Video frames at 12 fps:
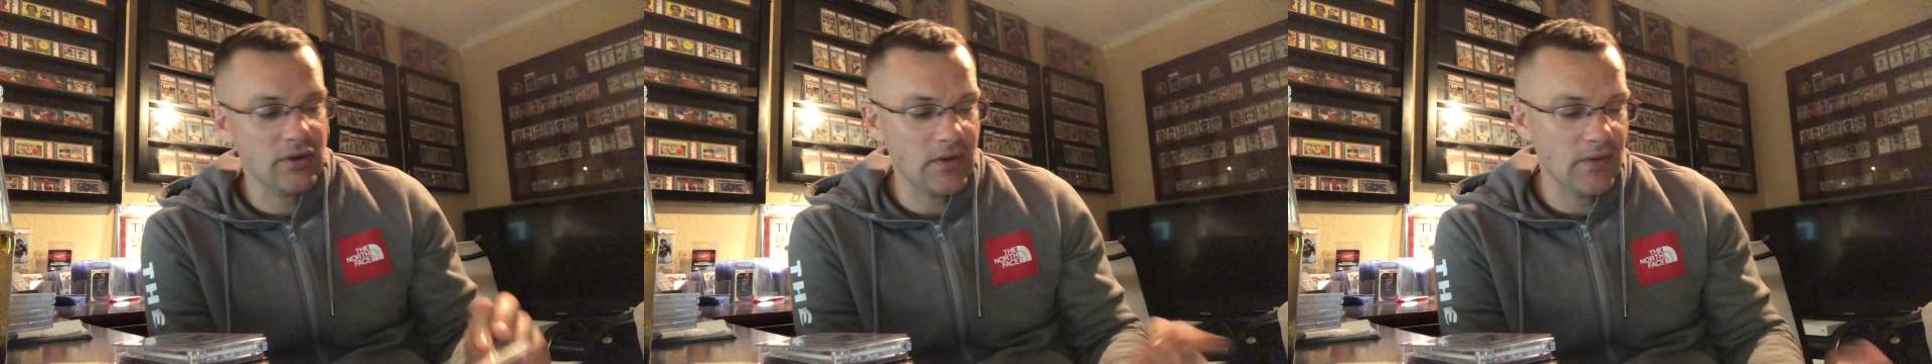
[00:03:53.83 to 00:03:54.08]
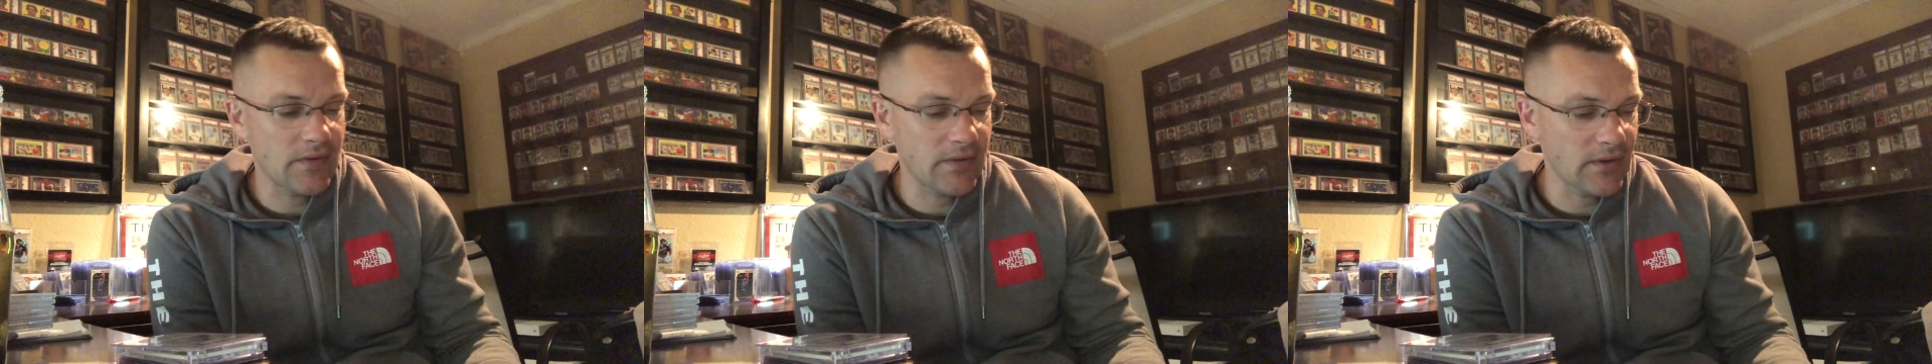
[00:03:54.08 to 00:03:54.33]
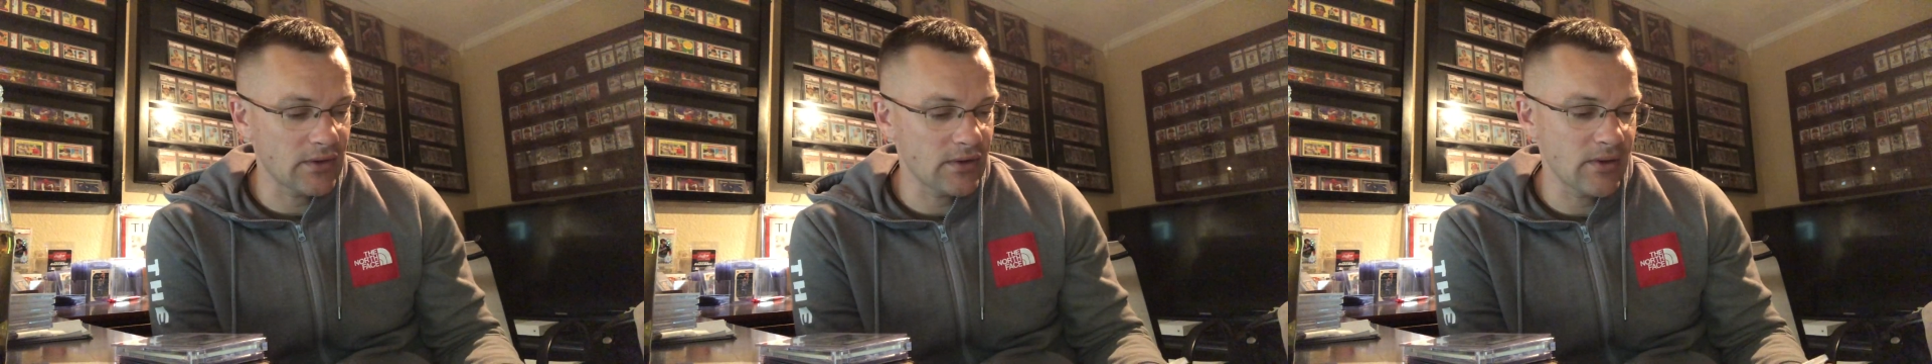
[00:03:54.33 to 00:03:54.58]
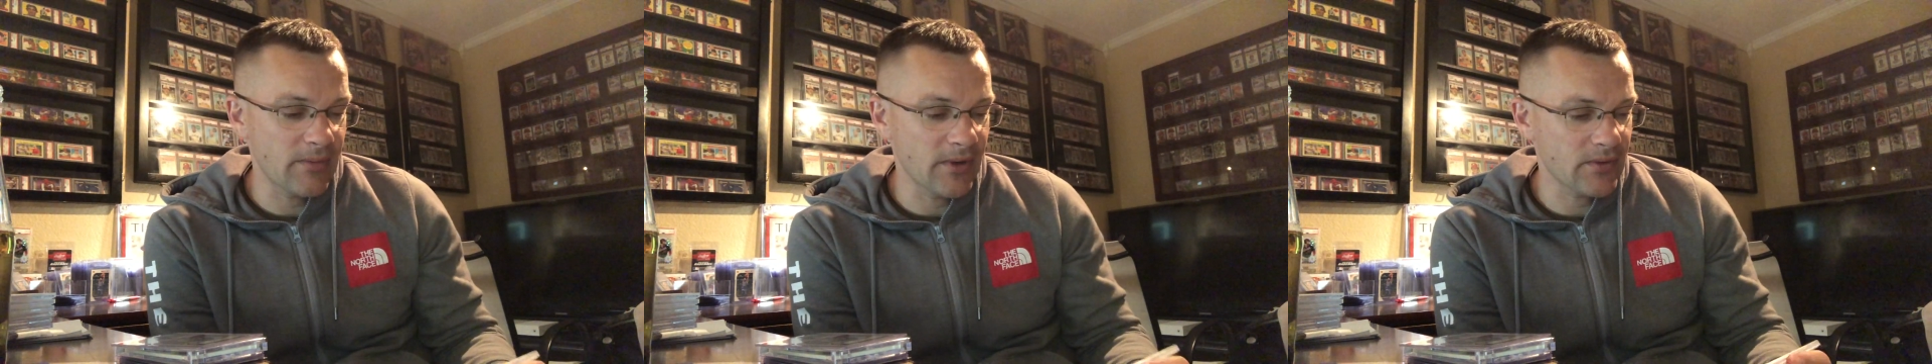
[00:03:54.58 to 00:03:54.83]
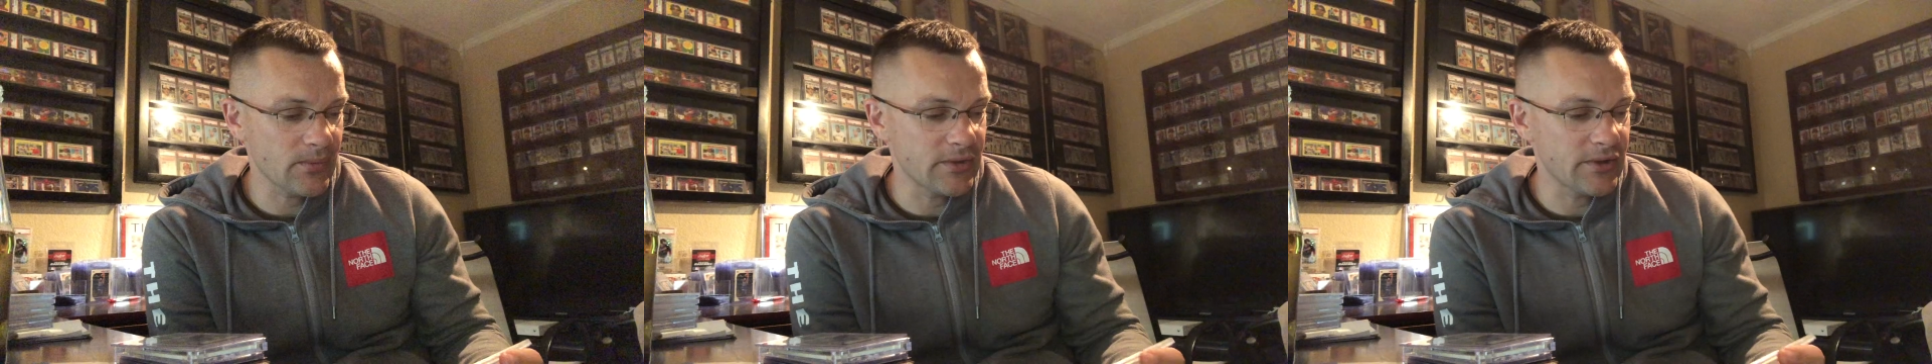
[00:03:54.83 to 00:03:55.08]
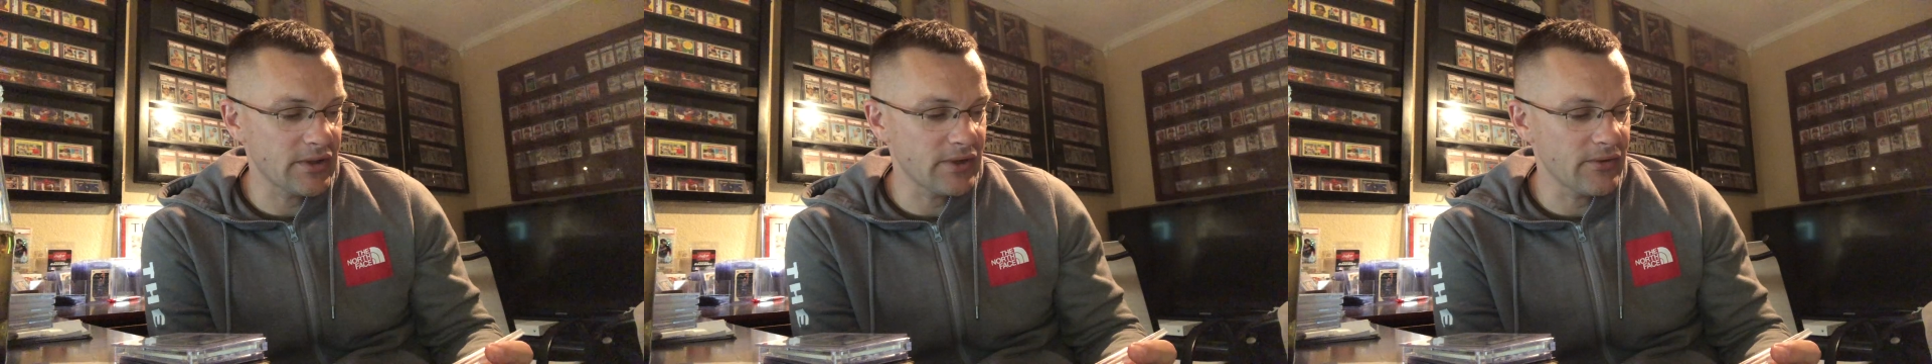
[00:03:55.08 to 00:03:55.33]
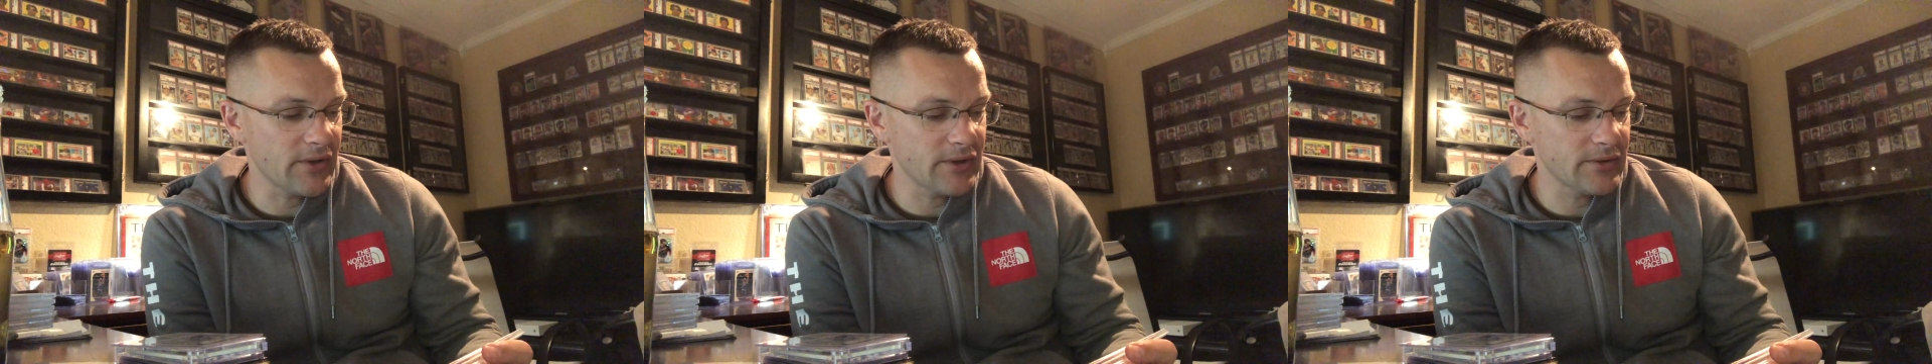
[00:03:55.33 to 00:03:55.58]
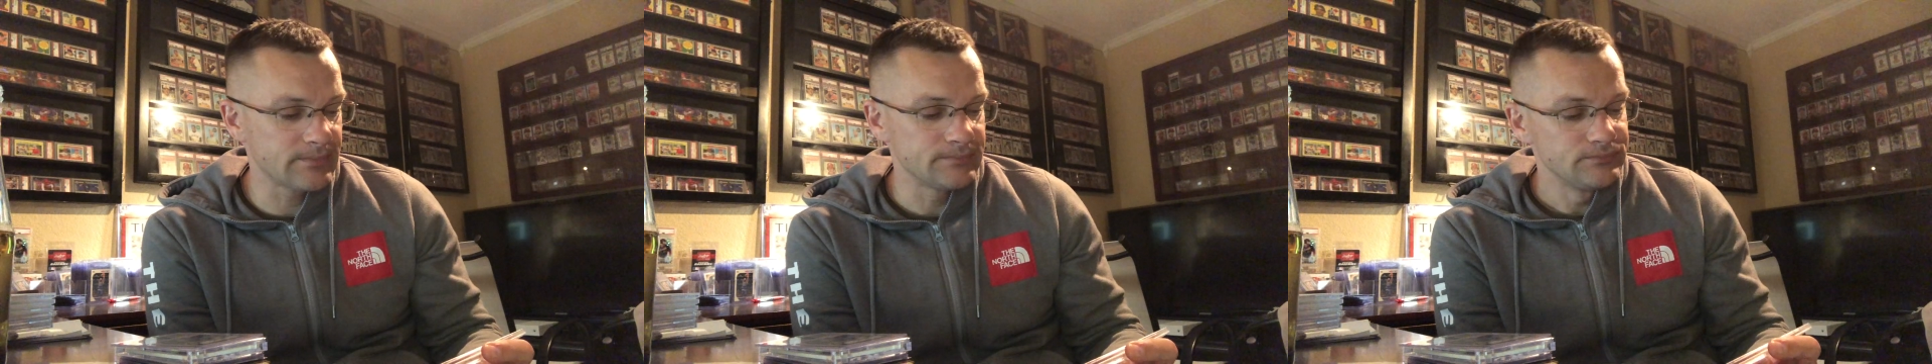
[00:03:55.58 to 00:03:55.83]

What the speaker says: can send in the best one to get graded.